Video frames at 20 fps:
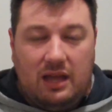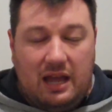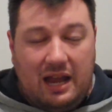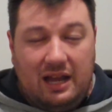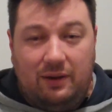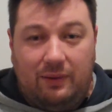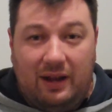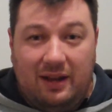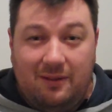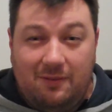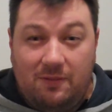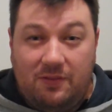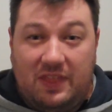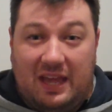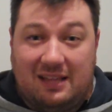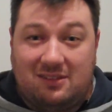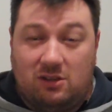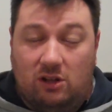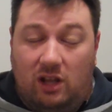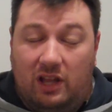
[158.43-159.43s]
Anyway,
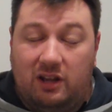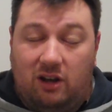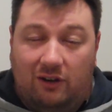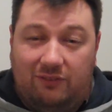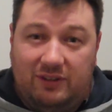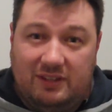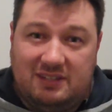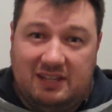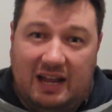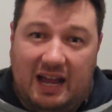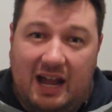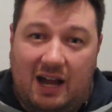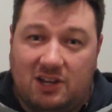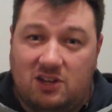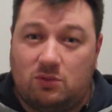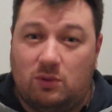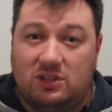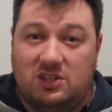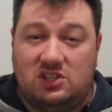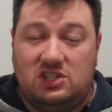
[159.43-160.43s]
that's all I got for today. I
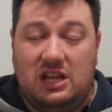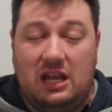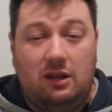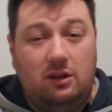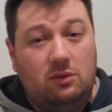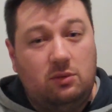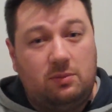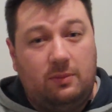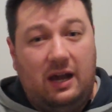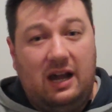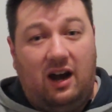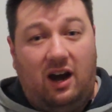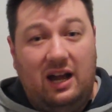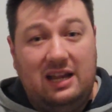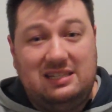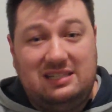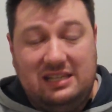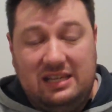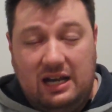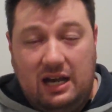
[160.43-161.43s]
just want to share you with my
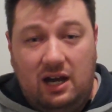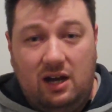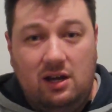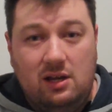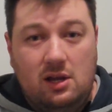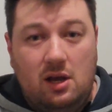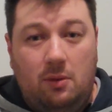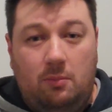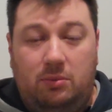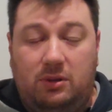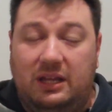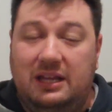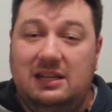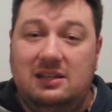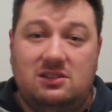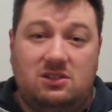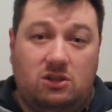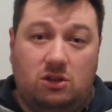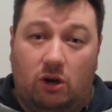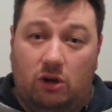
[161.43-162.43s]
idea.
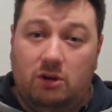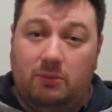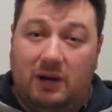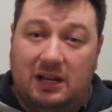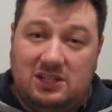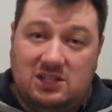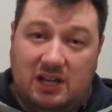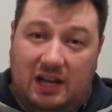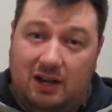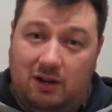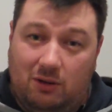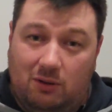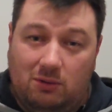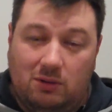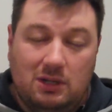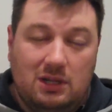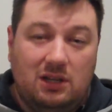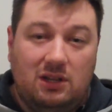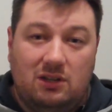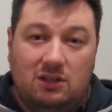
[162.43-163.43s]
Please go to my
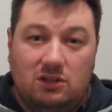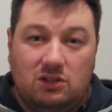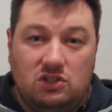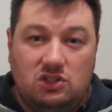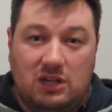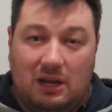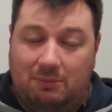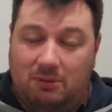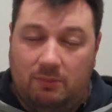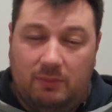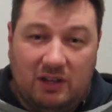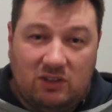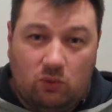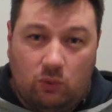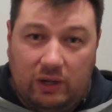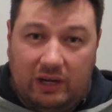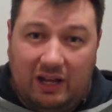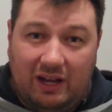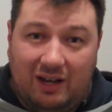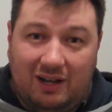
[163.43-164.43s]
channel. Jump on my
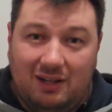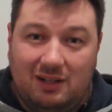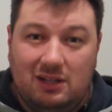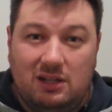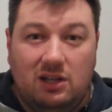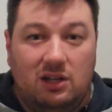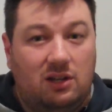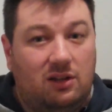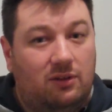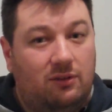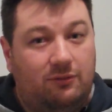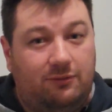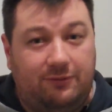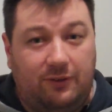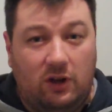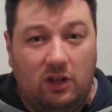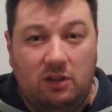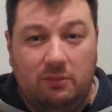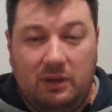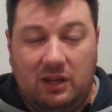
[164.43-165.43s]
Twitter.
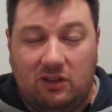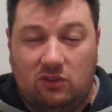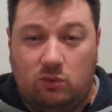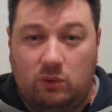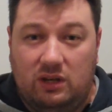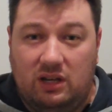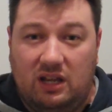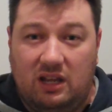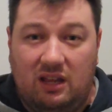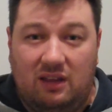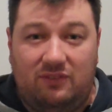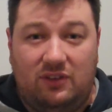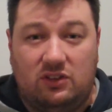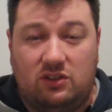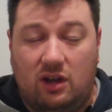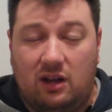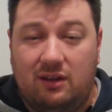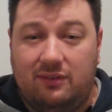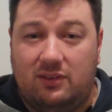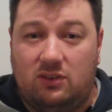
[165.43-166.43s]
Follow me on Twitter. If you
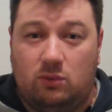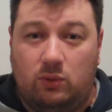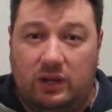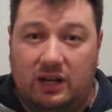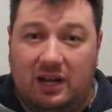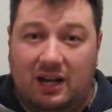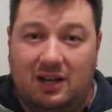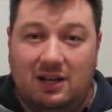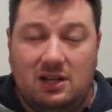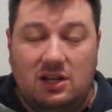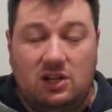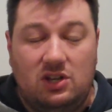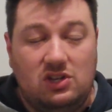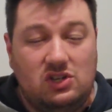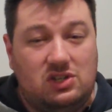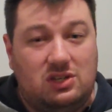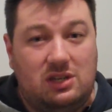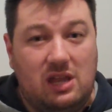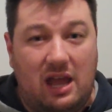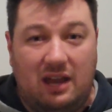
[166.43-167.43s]
don't have a Twitter
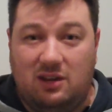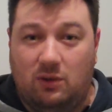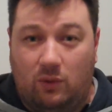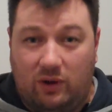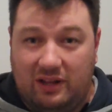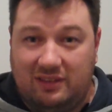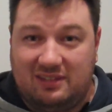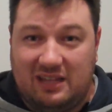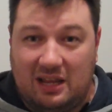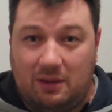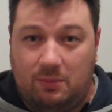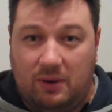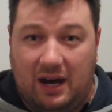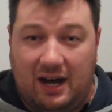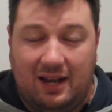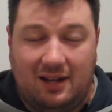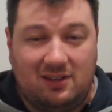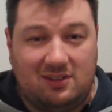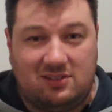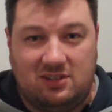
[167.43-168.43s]
and you want to take
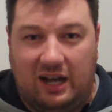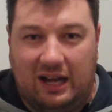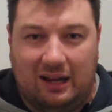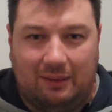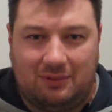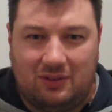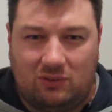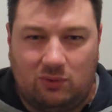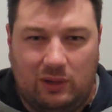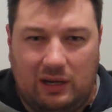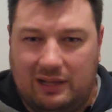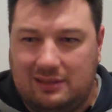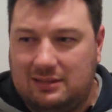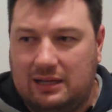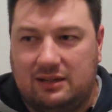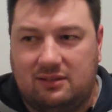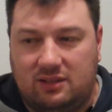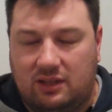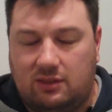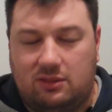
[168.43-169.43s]
part, sign up to Twitter. It
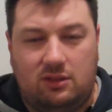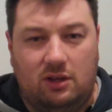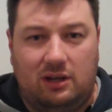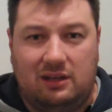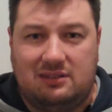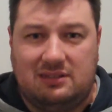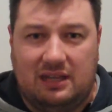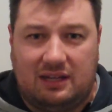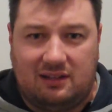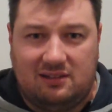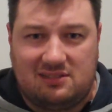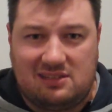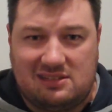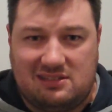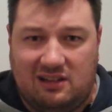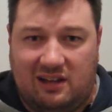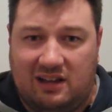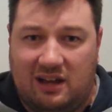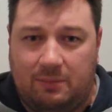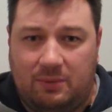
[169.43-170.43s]
takes like 30 seconds to
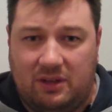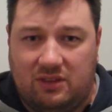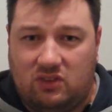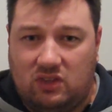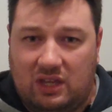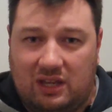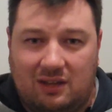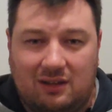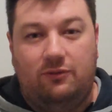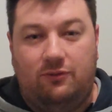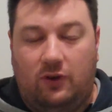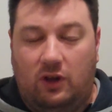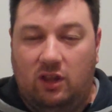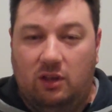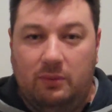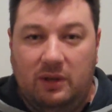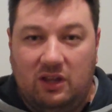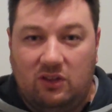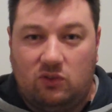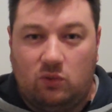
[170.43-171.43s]
sign up, I think.
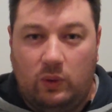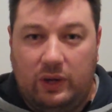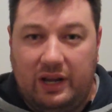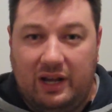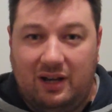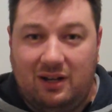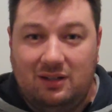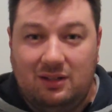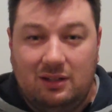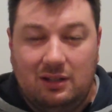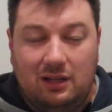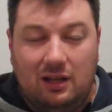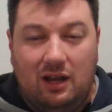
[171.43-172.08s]
Follow me on Twitter.